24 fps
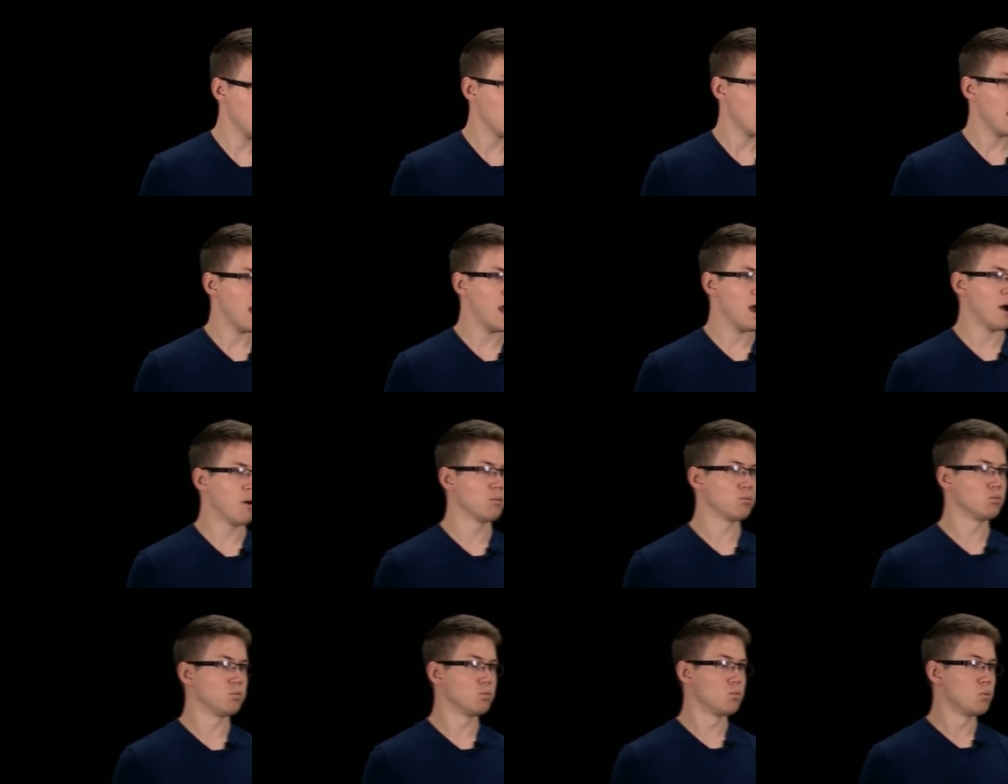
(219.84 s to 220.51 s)

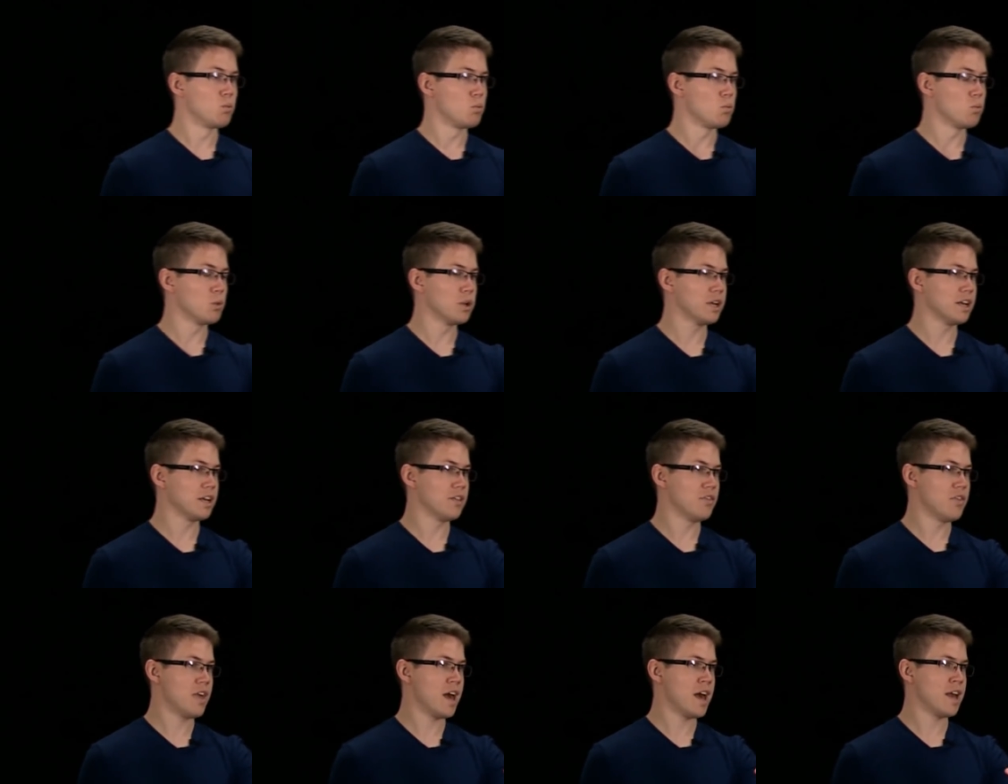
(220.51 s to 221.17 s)
And we
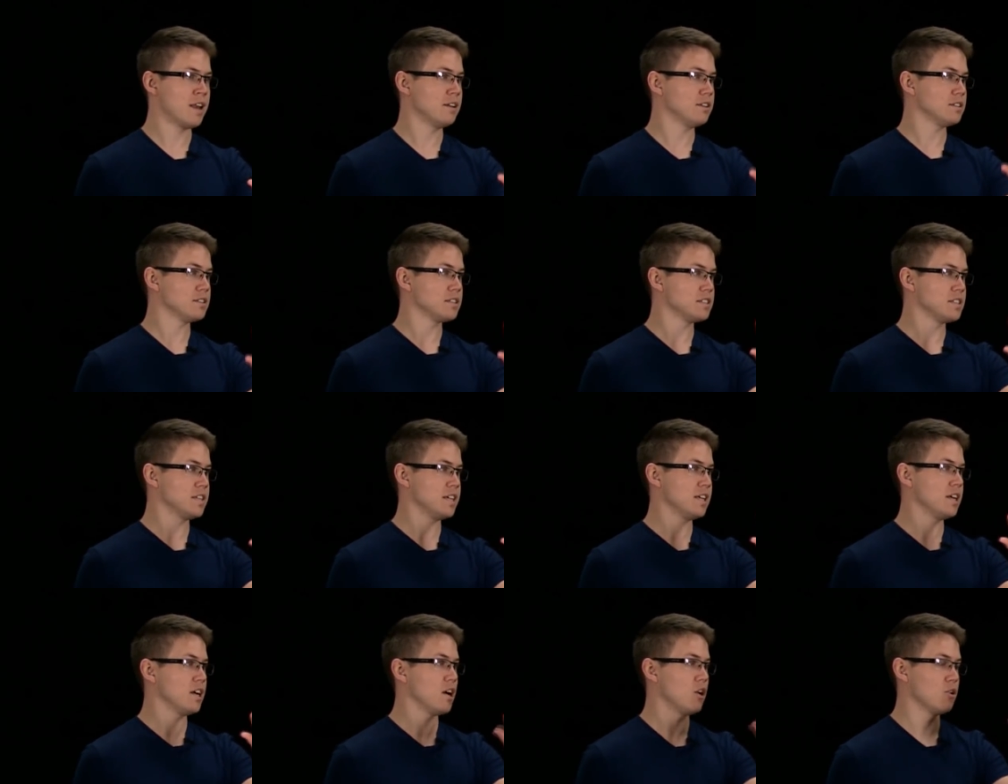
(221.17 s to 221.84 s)
can then
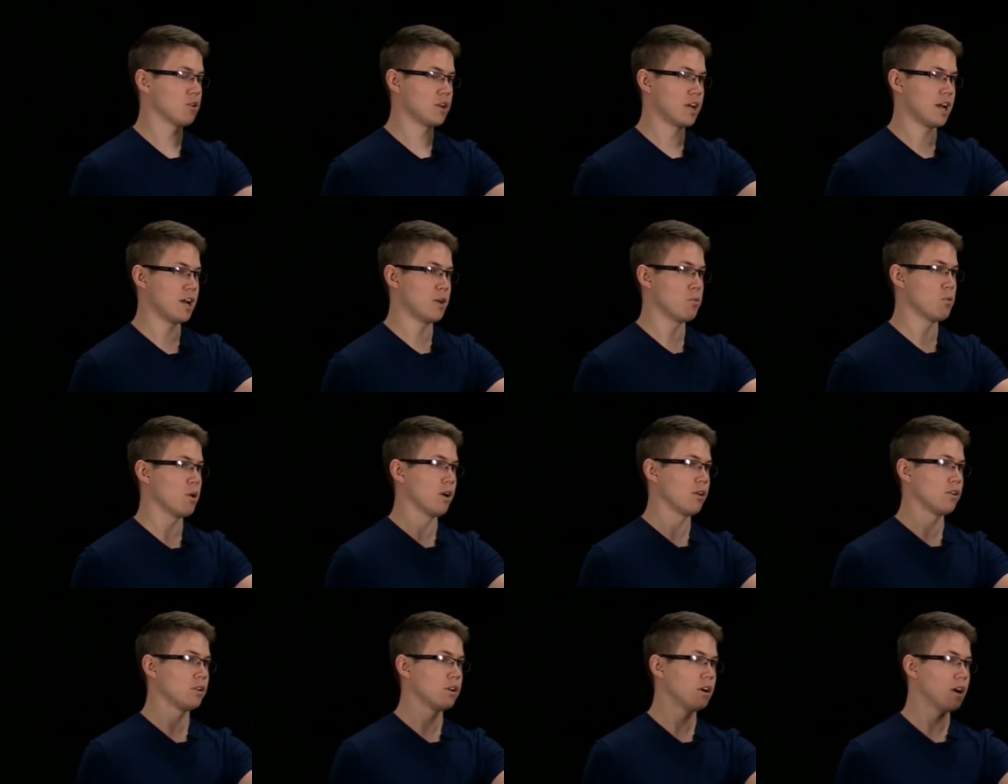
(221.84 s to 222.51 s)
see, okay,
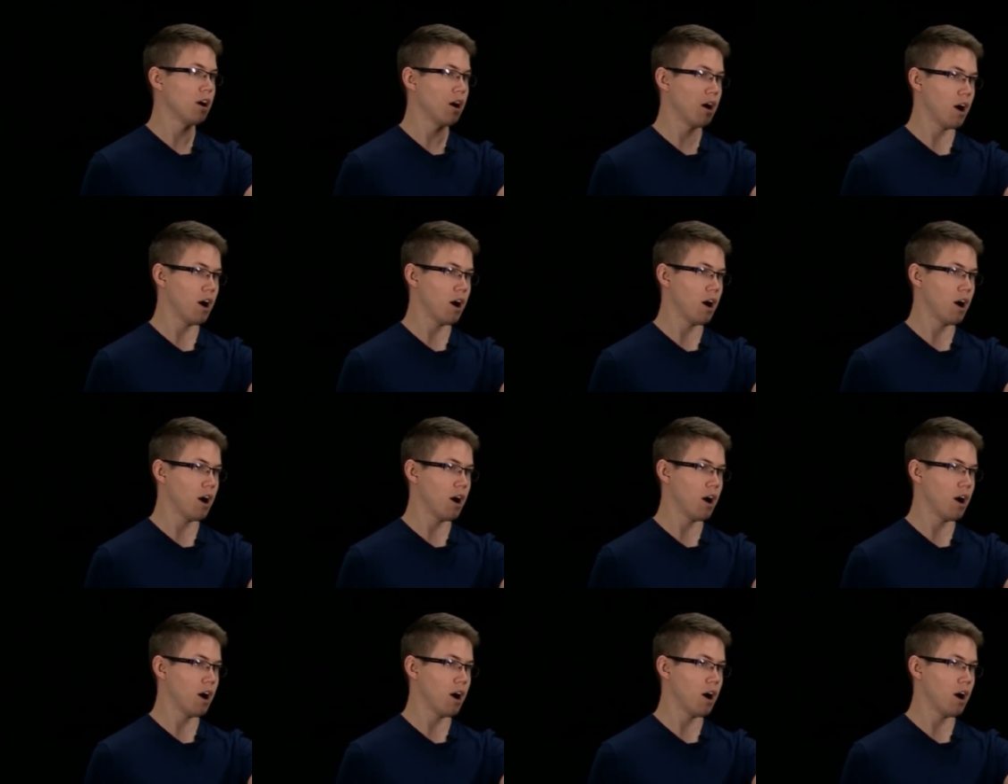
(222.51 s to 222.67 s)
well,